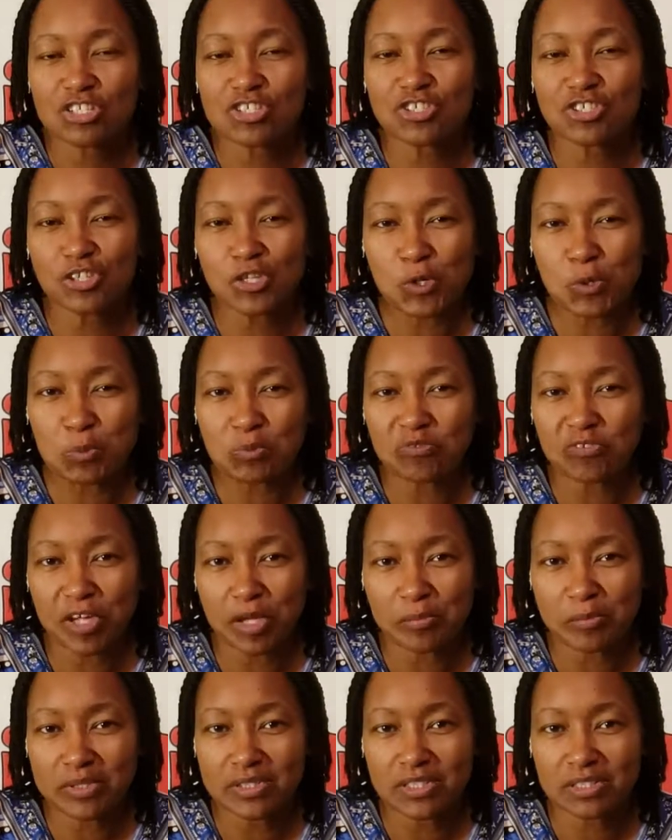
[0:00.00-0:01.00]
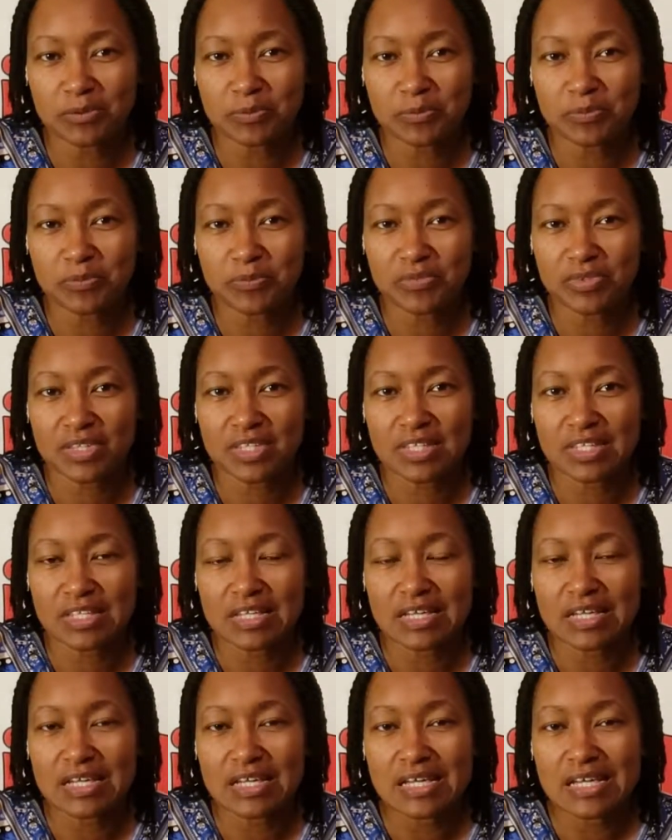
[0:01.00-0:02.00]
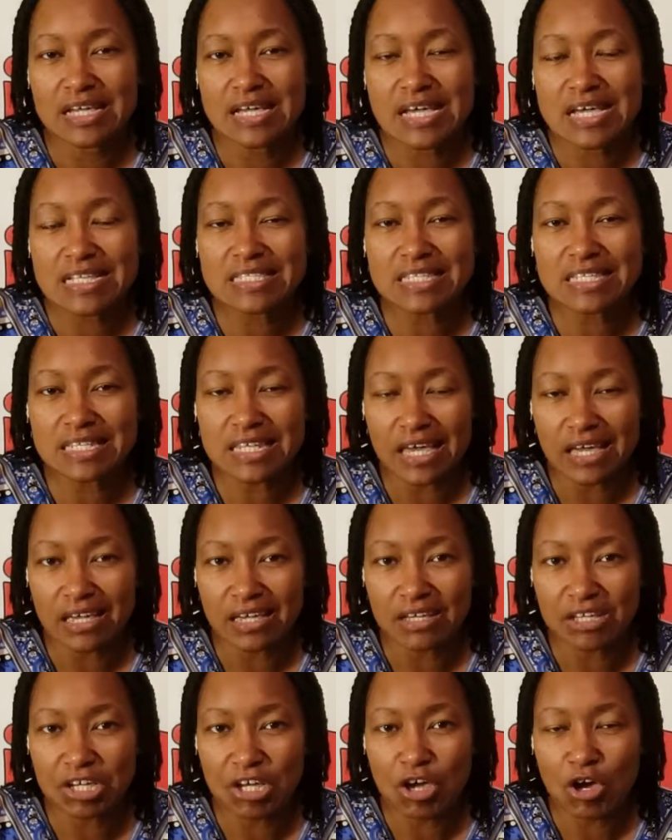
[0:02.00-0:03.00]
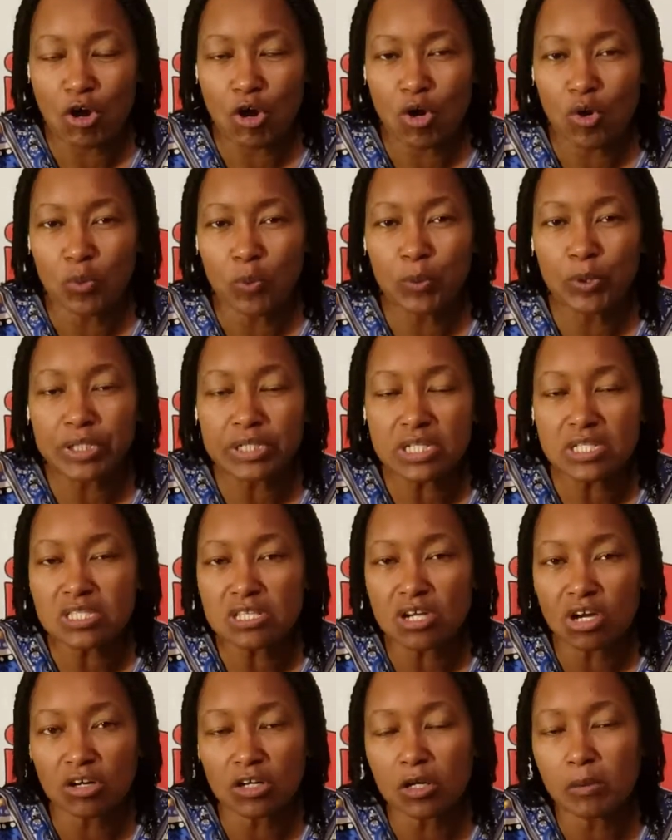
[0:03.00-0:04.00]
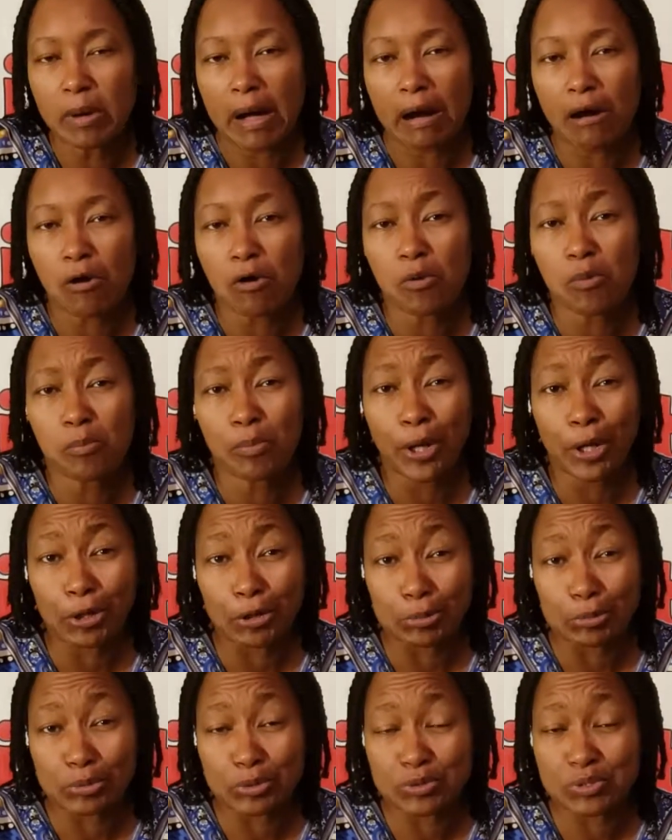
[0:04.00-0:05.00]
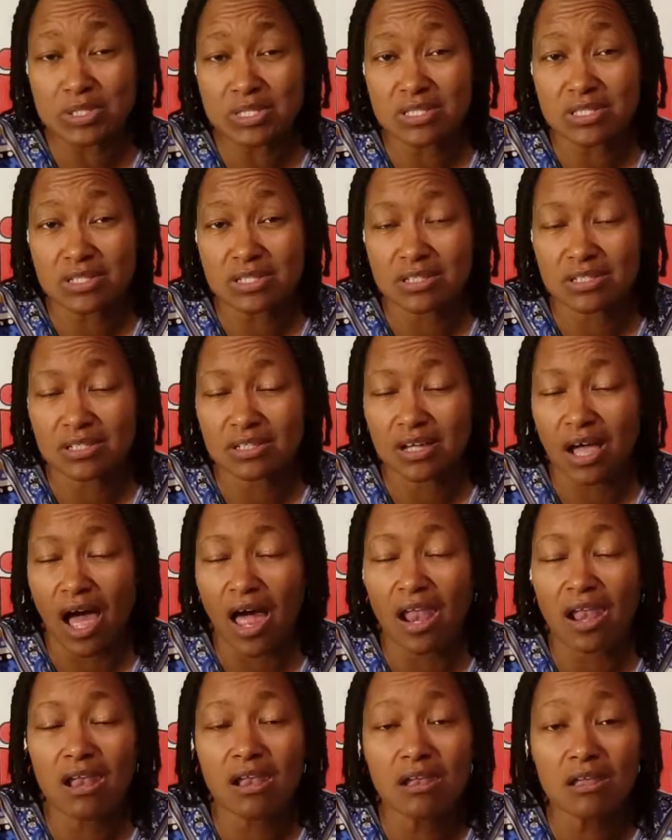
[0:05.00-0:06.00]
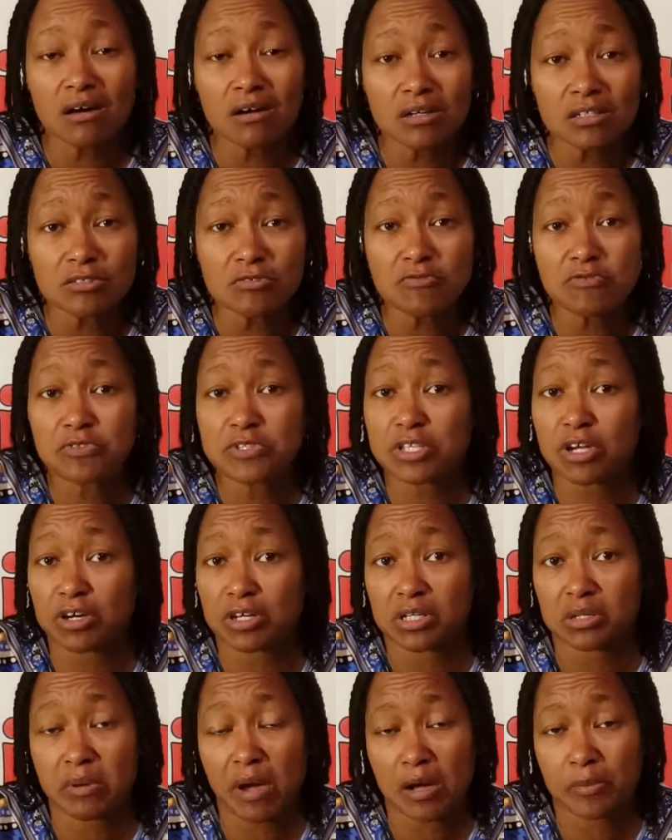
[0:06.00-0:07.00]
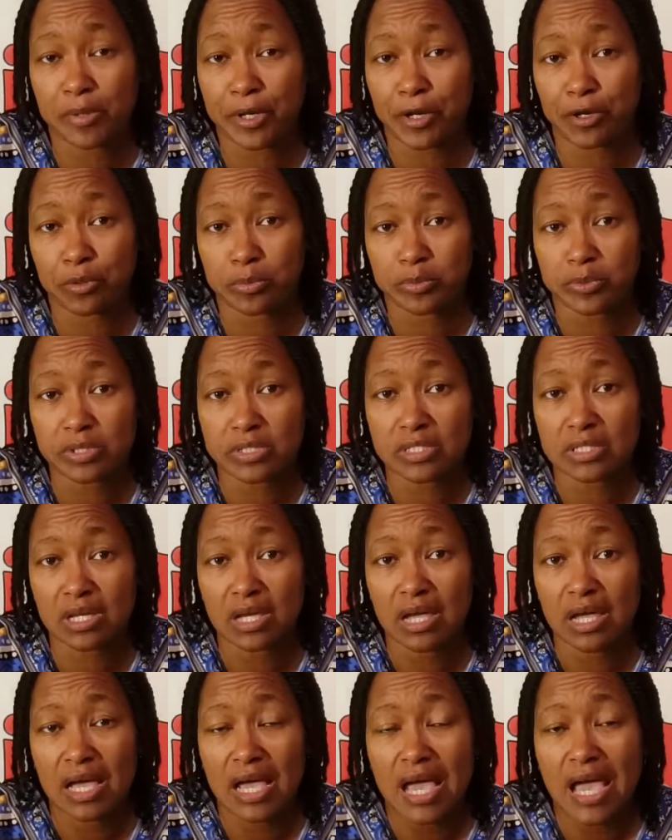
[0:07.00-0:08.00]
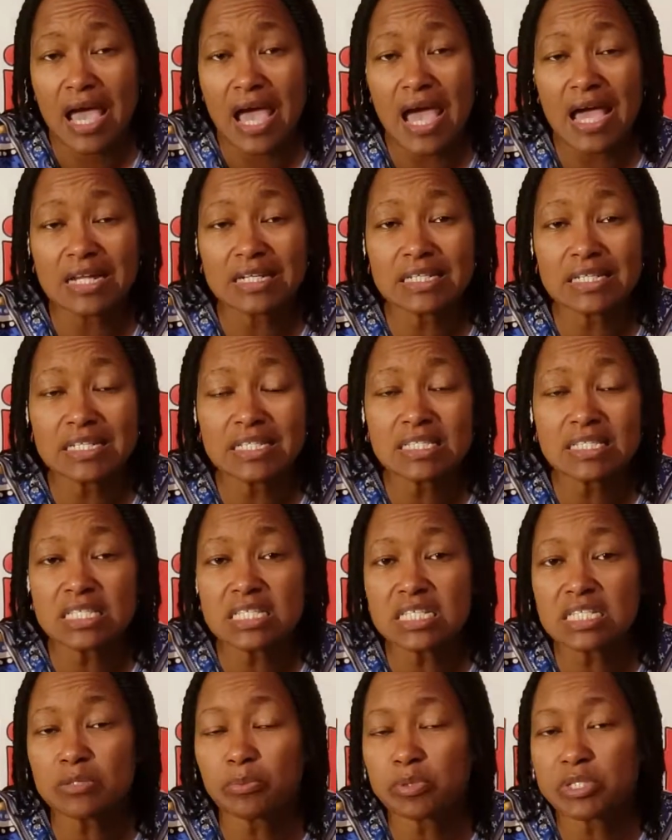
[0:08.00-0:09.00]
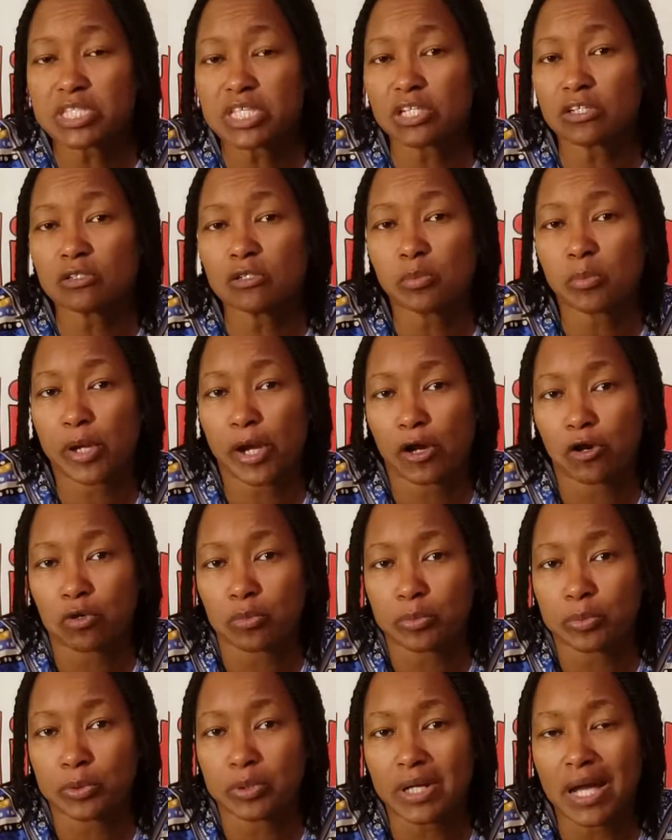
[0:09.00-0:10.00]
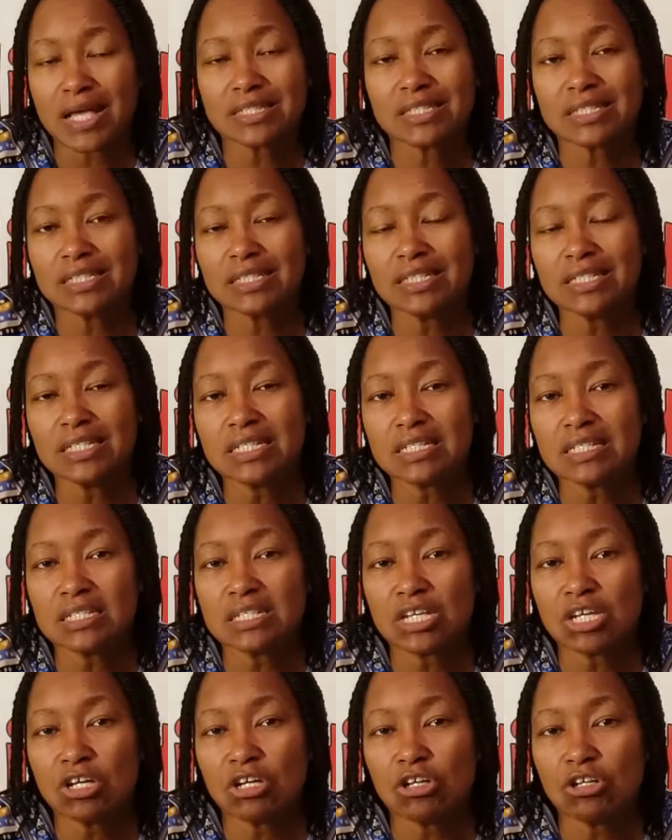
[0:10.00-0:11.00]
Shalom, family. Today, we're going to talk about parables. I love talking about parables. And in this particular parable, at the end,